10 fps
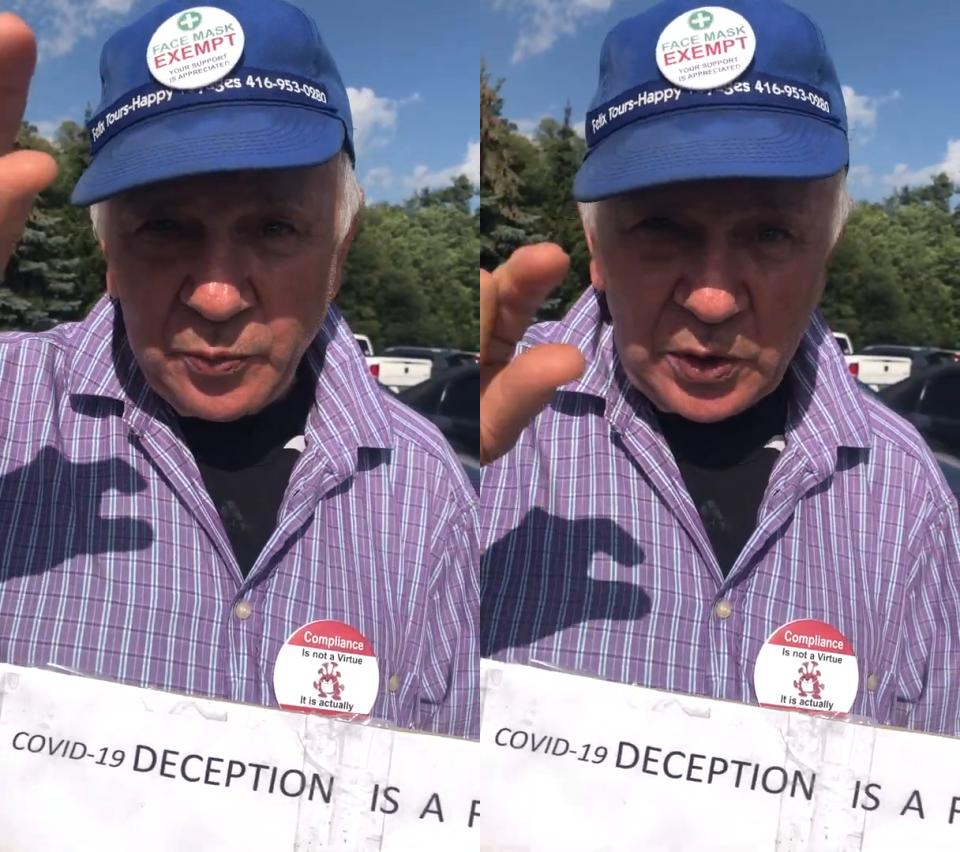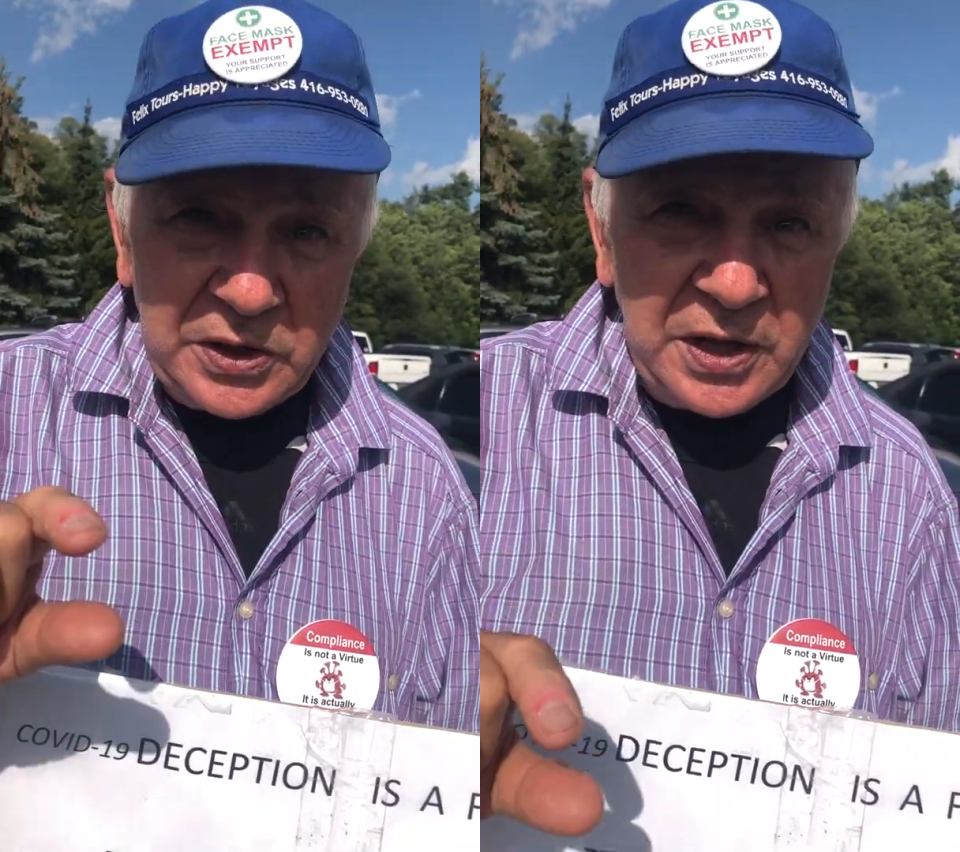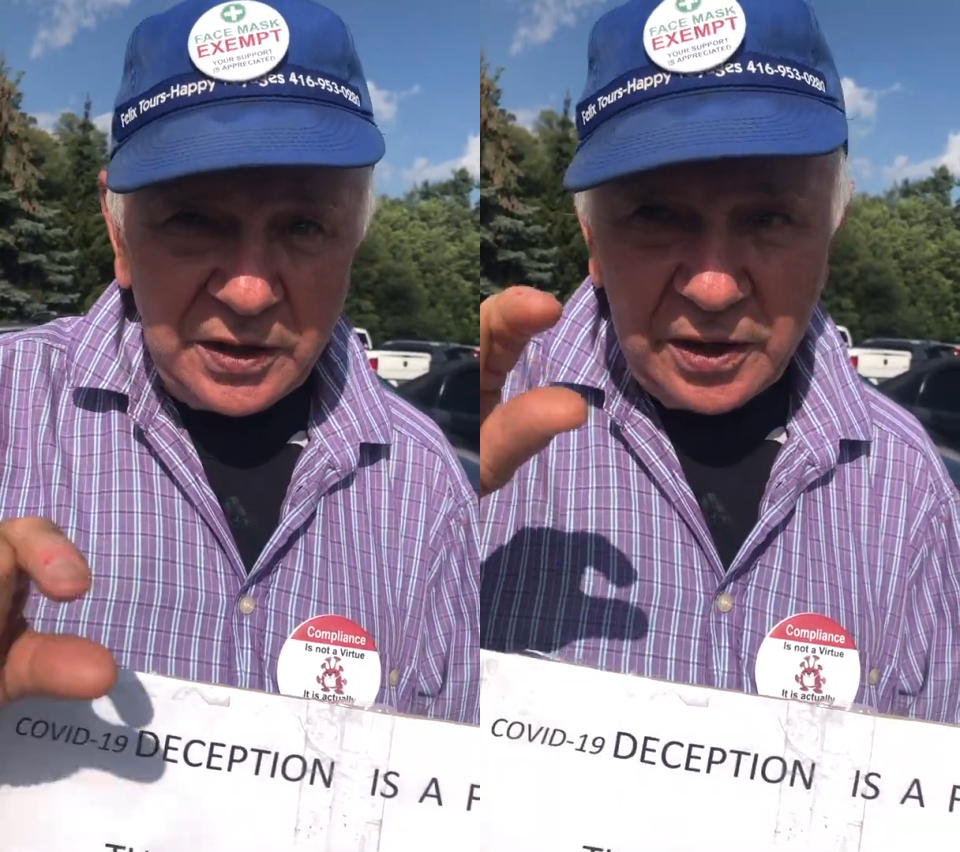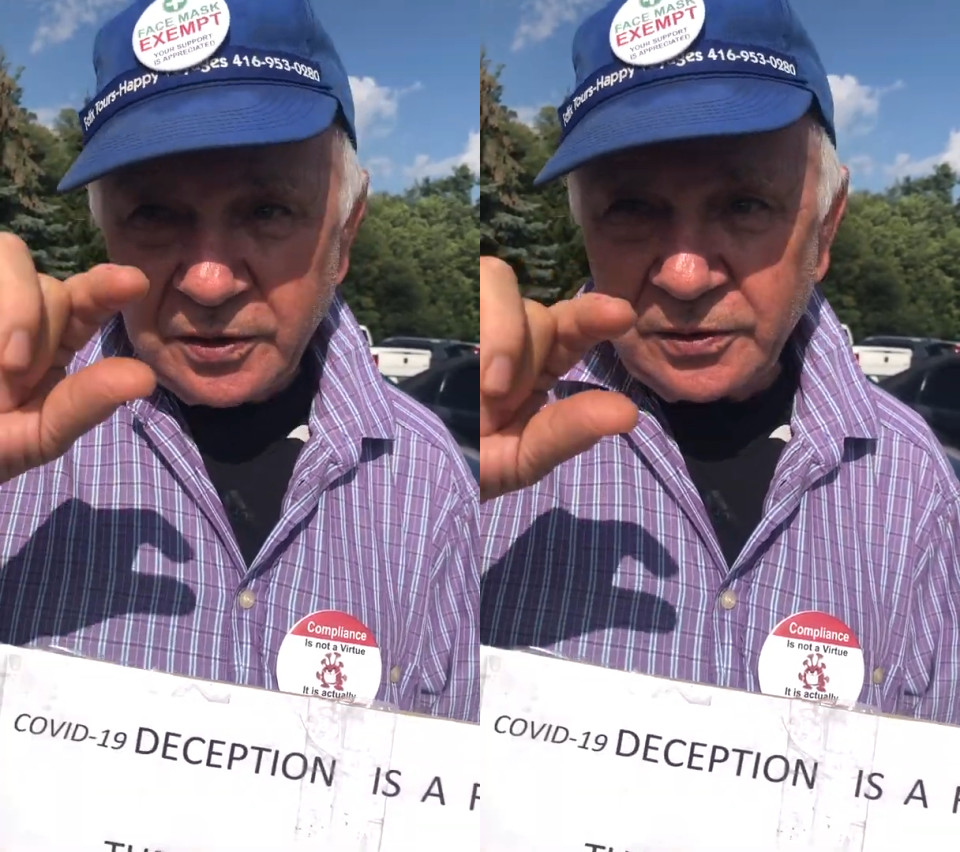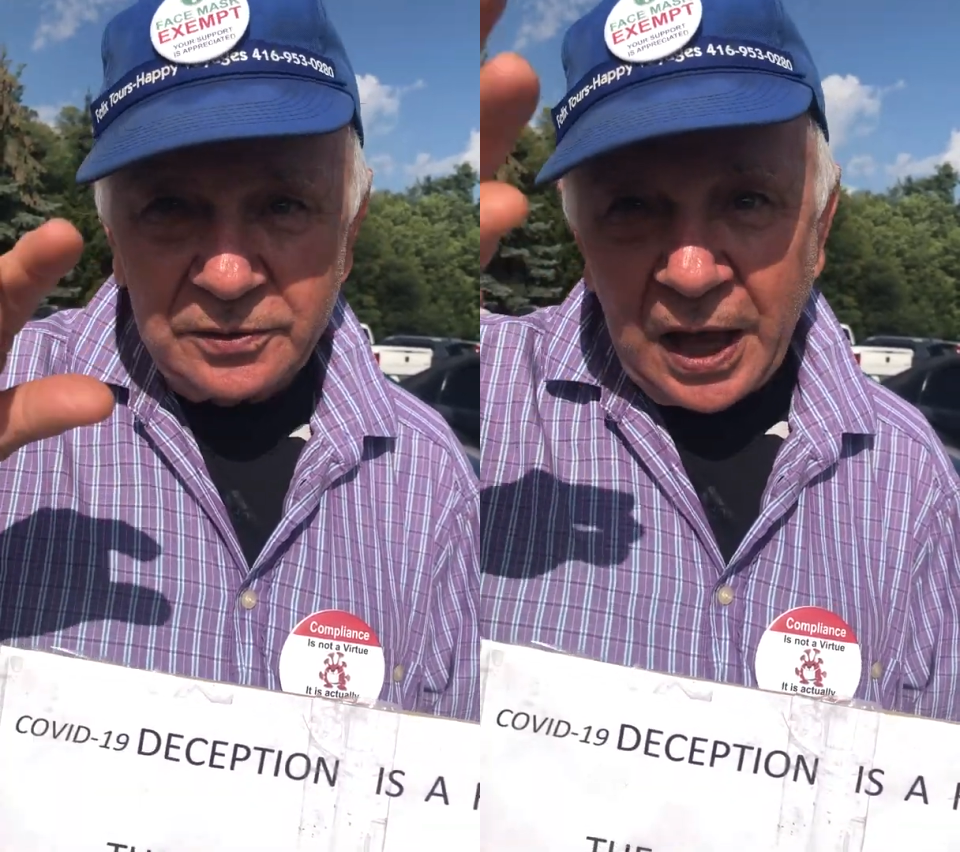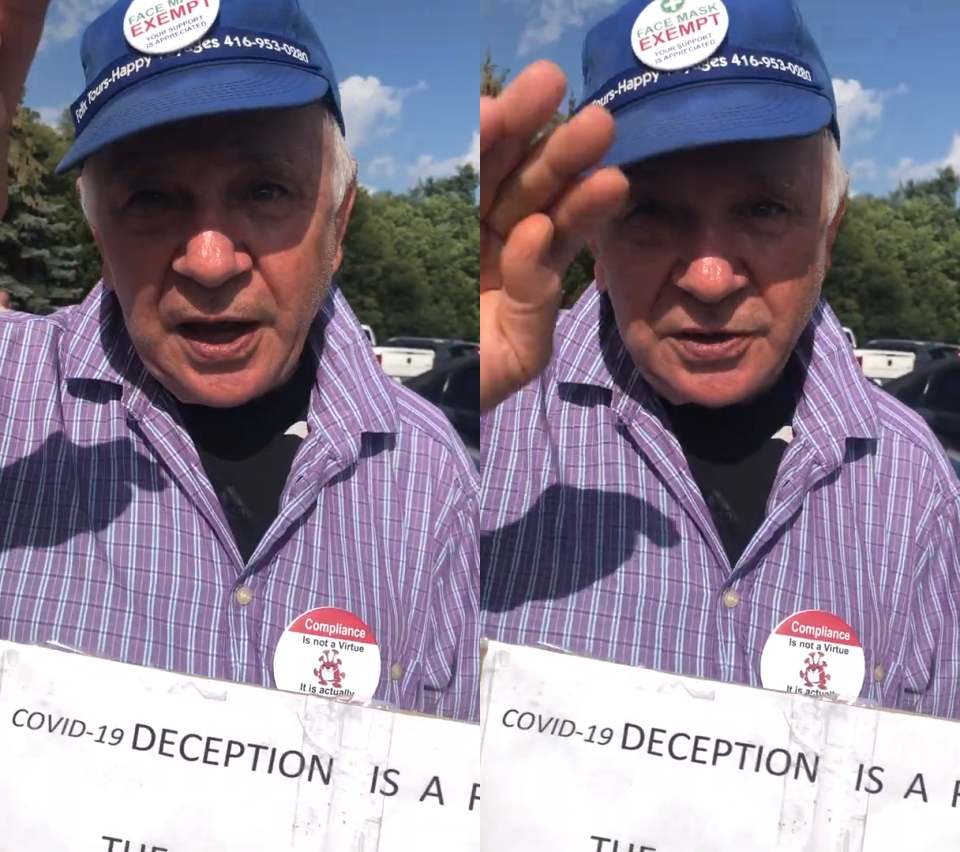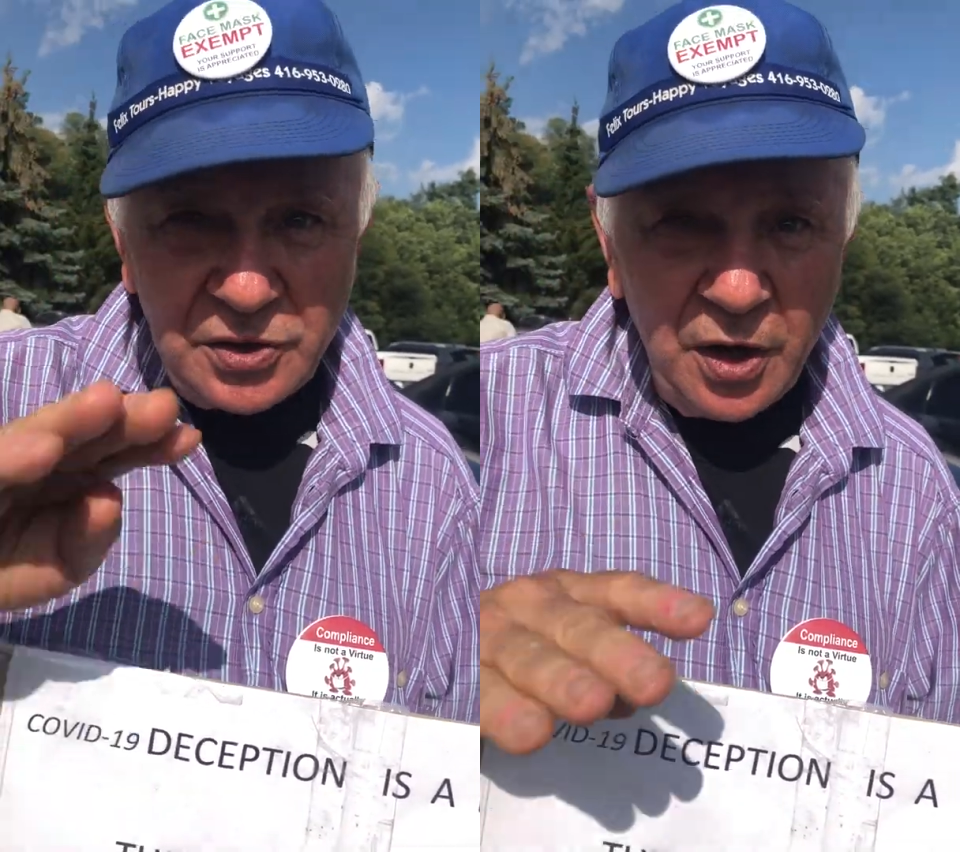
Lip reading: within the lines